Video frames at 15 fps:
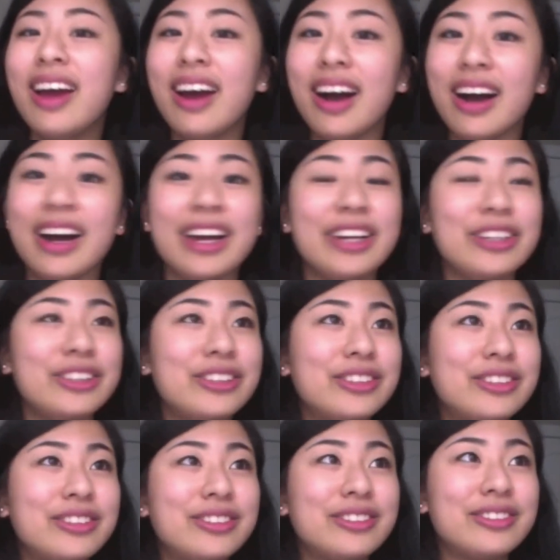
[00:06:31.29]
I
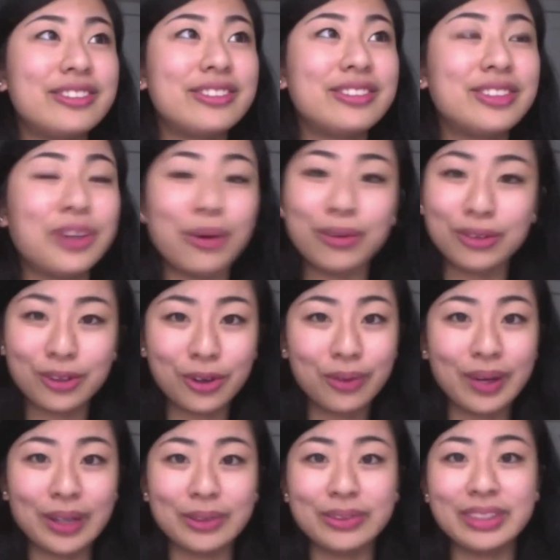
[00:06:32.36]
don't go
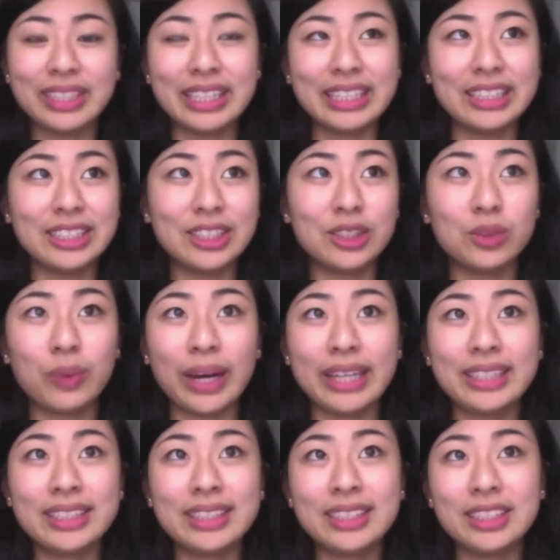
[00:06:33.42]
out in
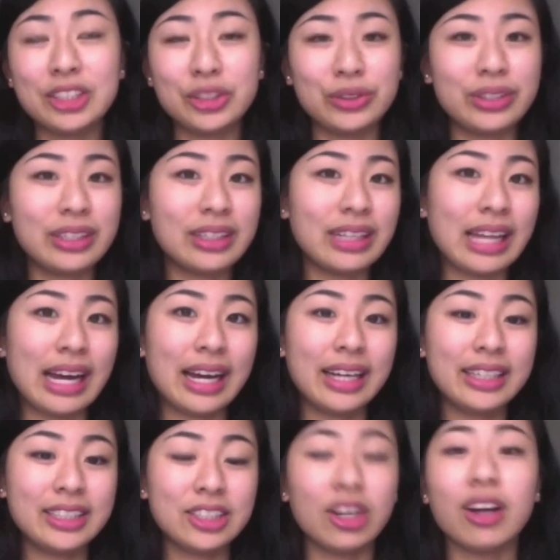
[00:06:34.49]
sweats to
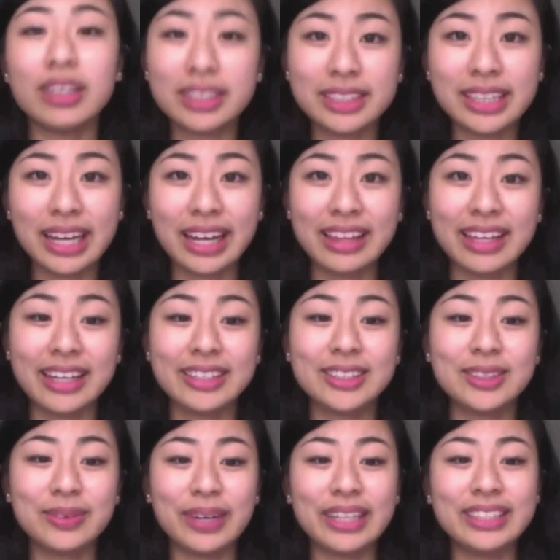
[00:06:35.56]
class. Not saying that
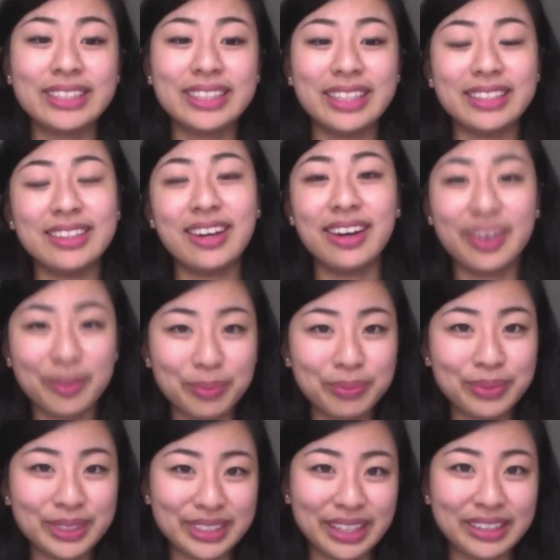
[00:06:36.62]
sweats is
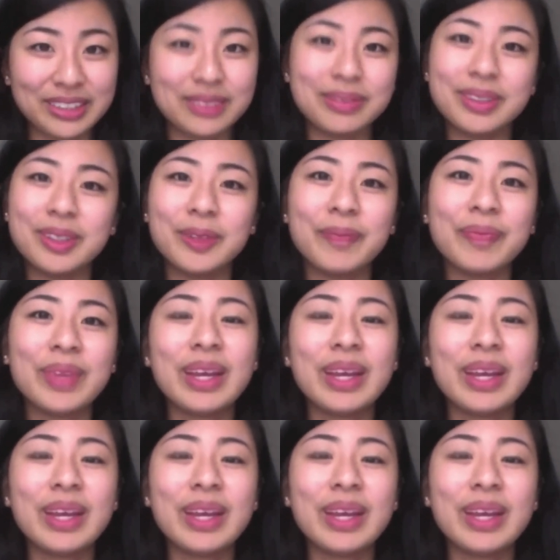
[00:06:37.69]
unpresentable,